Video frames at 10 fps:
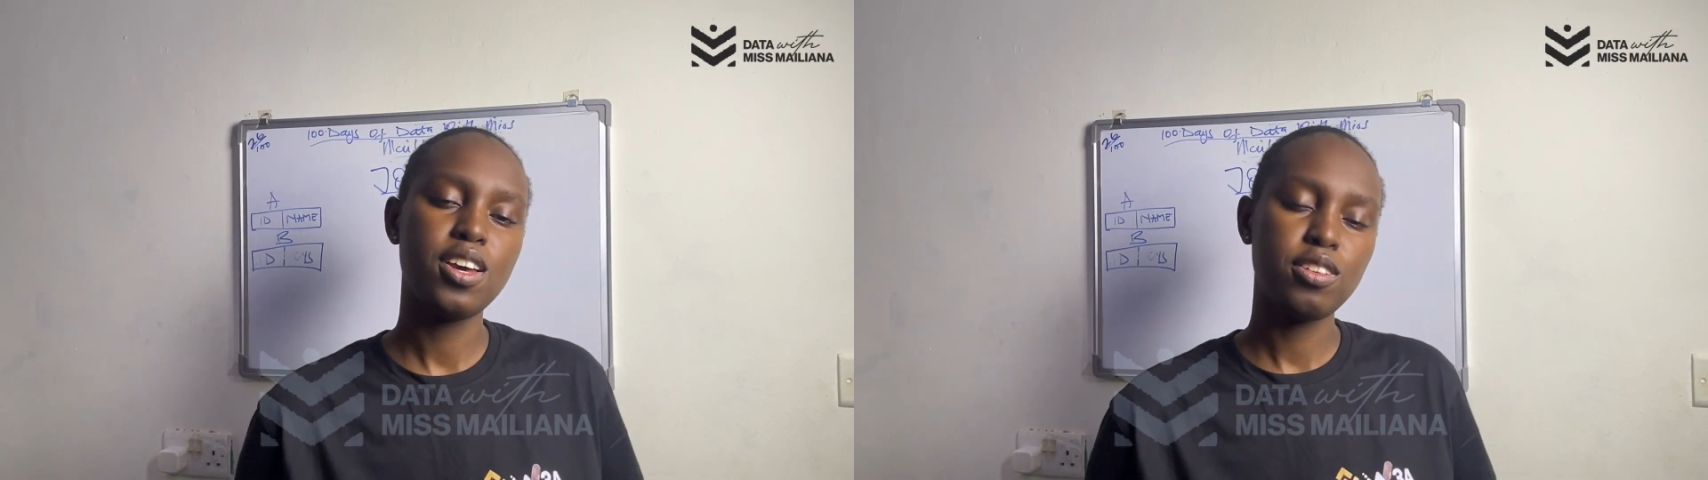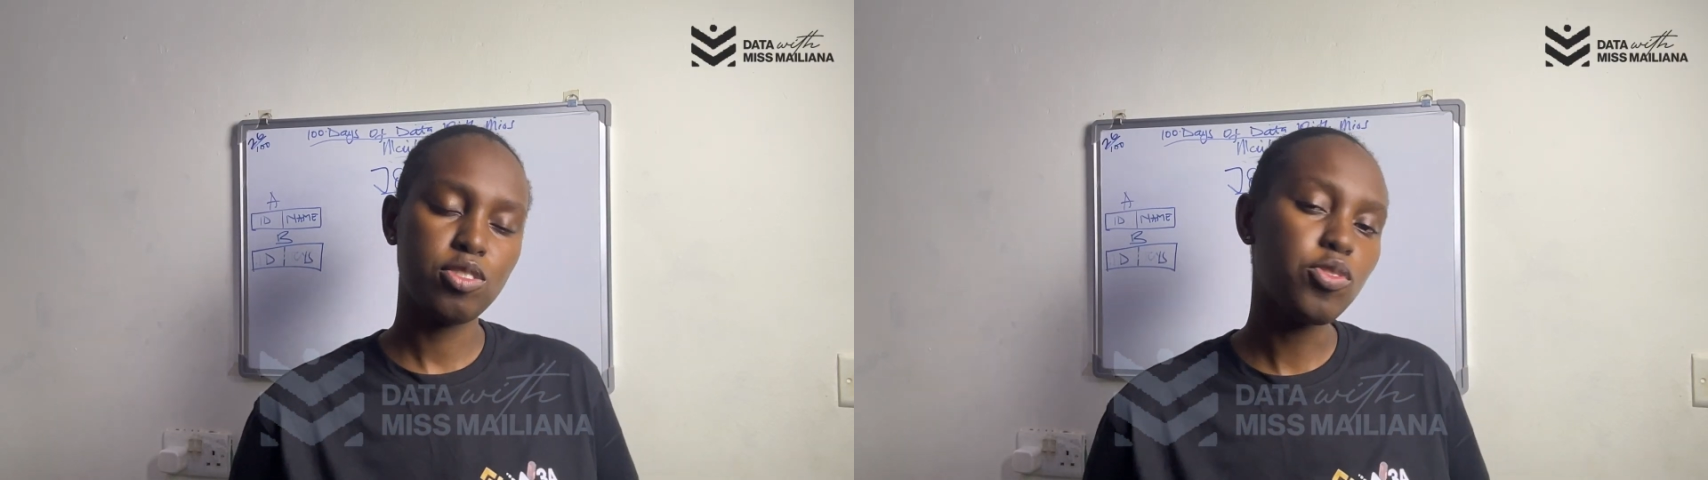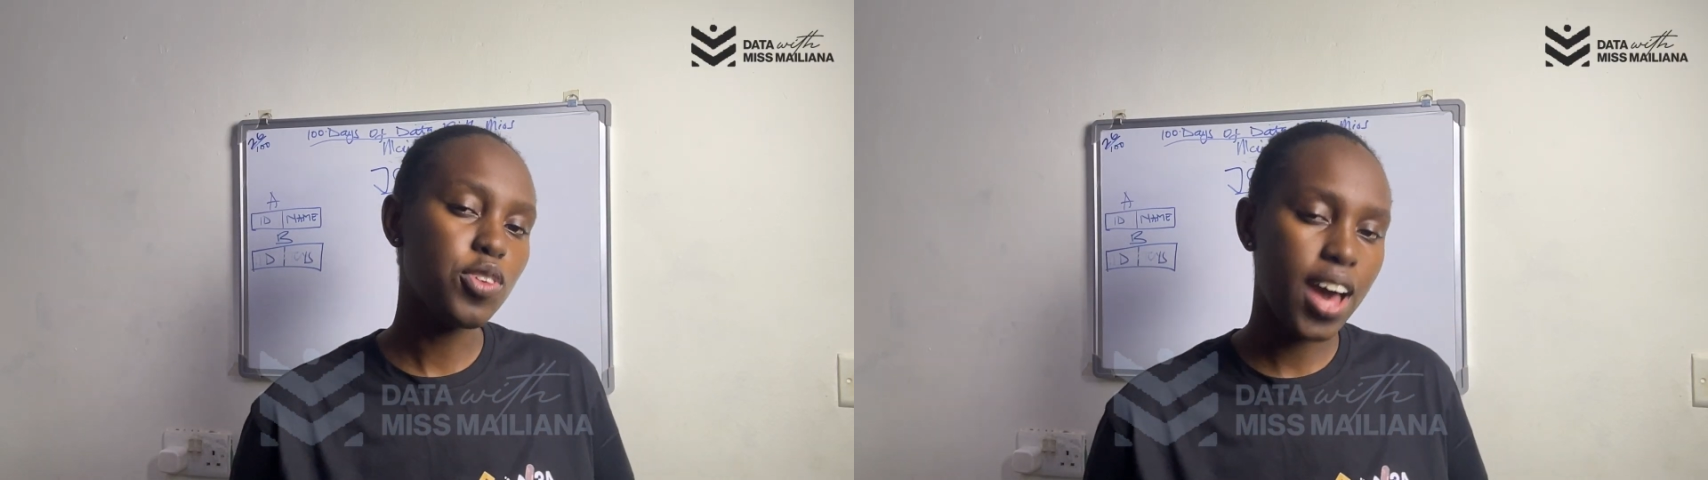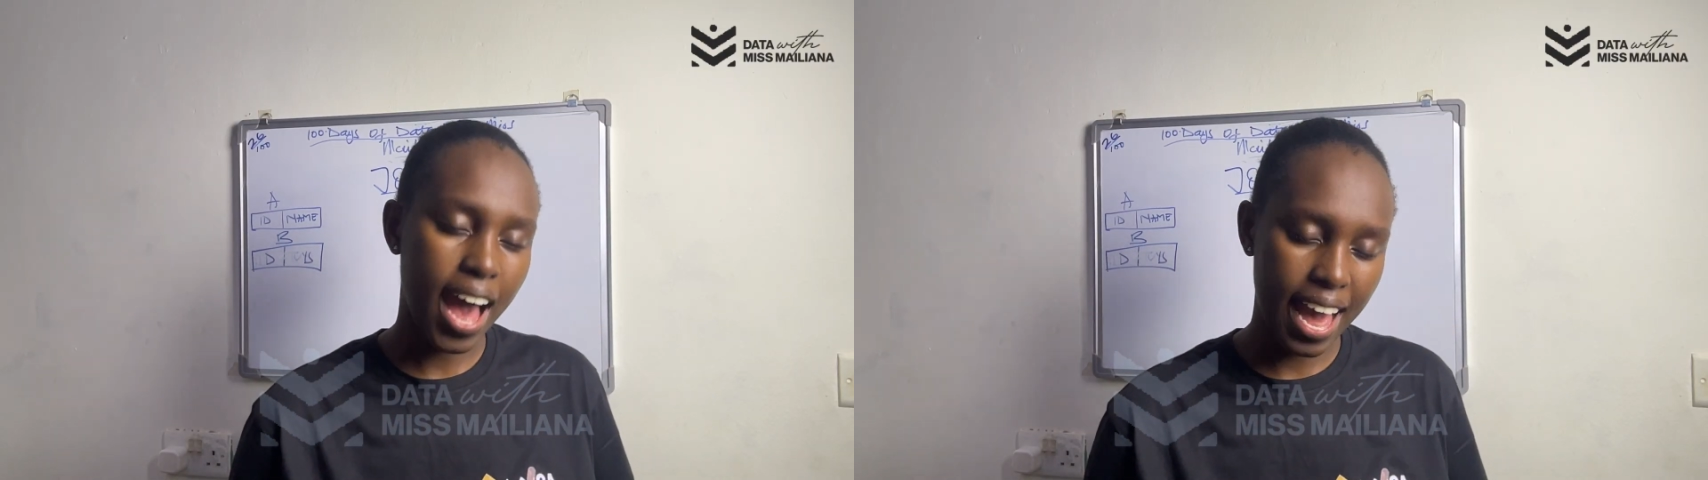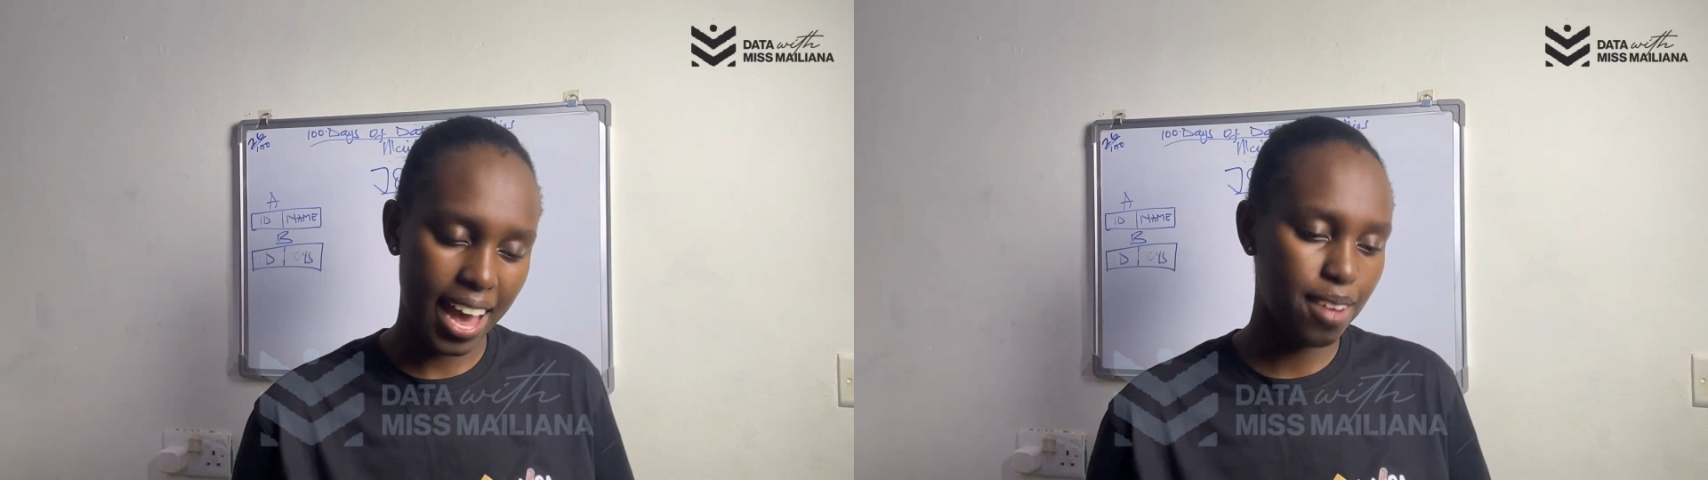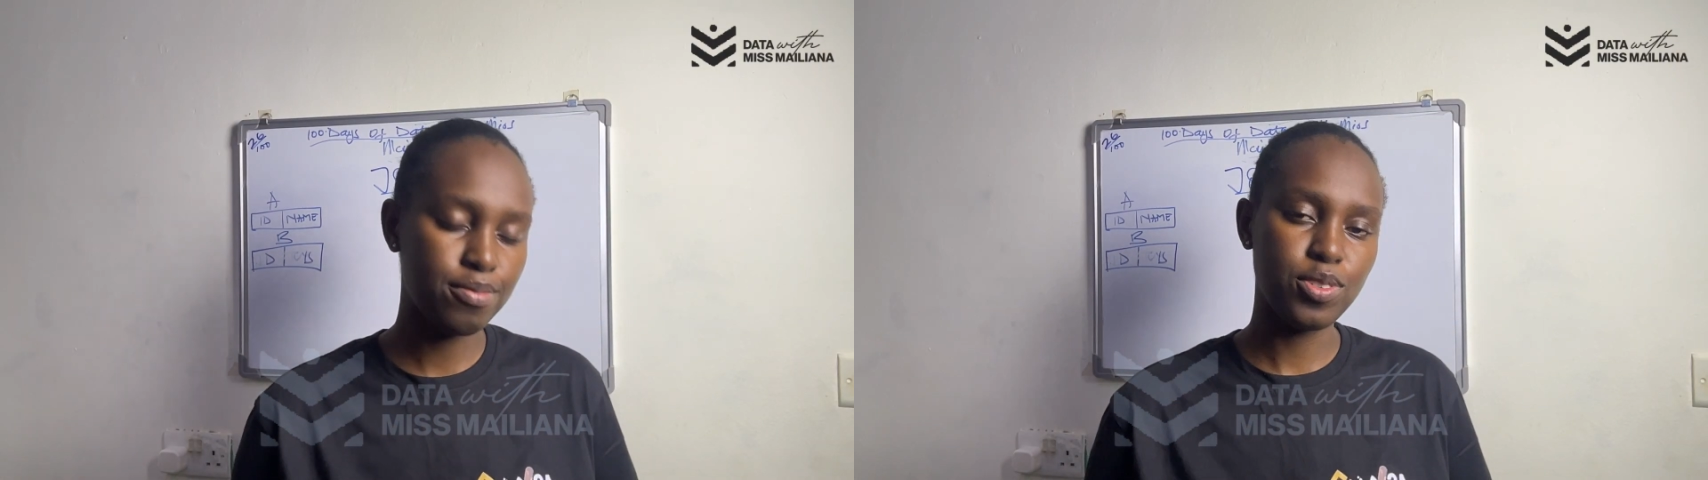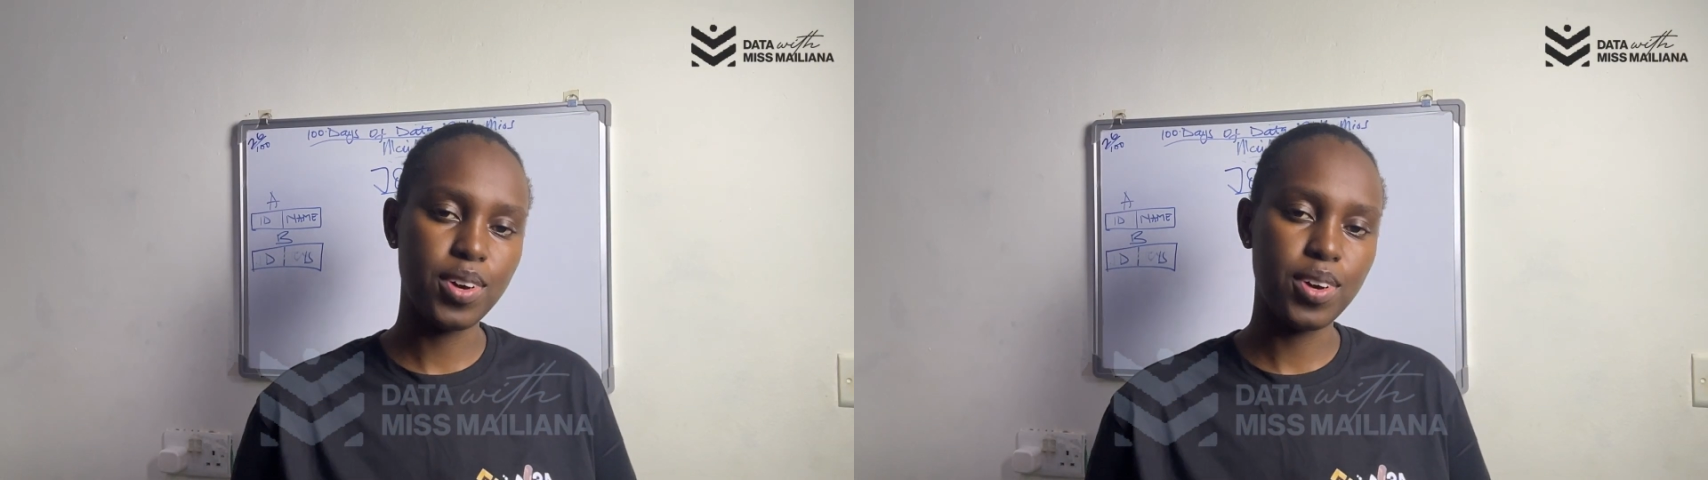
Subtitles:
So I have no